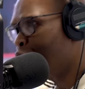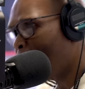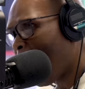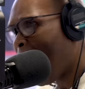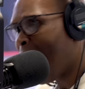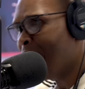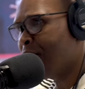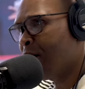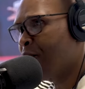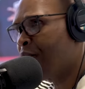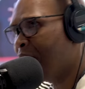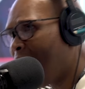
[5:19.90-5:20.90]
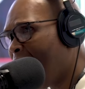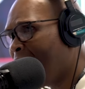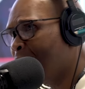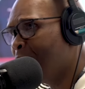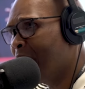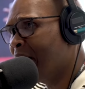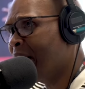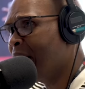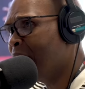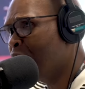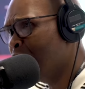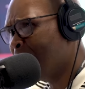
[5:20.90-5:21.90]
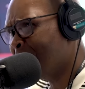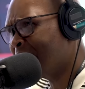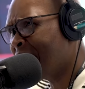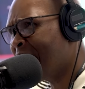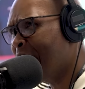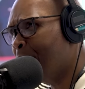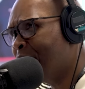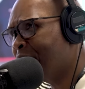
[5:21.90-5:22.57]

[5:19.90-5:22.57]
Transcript: drive and fly with it. And you know what I'm saying? It